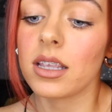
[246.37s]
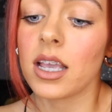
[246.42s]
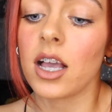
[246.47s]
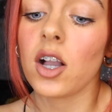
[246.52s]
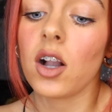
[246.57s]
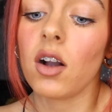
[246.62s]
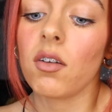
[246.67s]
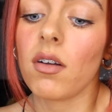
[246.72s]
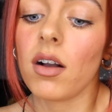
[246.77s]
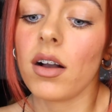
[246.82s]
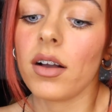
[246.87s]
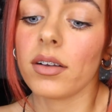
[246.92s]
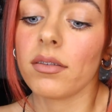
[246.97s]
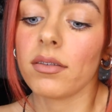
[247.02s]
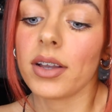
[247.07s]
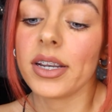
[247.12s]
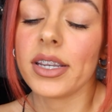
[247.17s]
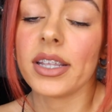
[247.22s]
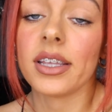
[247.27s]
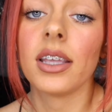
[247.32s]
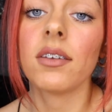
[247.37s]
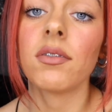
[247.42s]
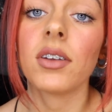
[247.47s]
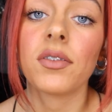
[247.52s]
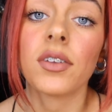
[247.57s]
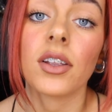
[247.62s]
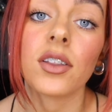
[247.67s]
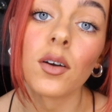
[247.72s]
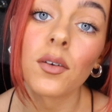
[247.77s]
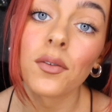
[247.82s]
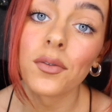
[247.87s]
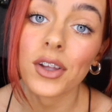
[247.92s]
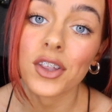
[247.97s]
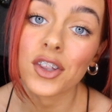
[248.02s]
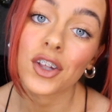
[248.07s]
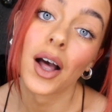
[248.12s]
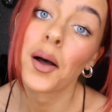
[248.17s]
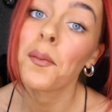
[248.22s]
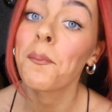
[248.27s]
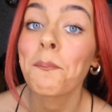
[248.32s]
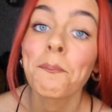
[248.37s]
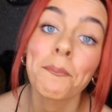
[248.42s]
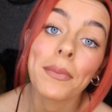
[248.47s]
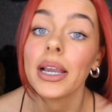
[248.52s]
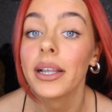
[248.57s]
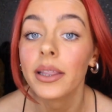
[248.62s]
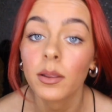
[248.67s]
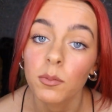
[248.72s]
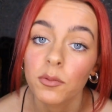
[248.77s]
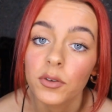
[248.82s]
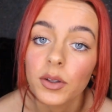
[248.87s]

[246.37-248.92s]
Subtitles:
Can't go wrong, can you? Even if they don't fit you, I'll make them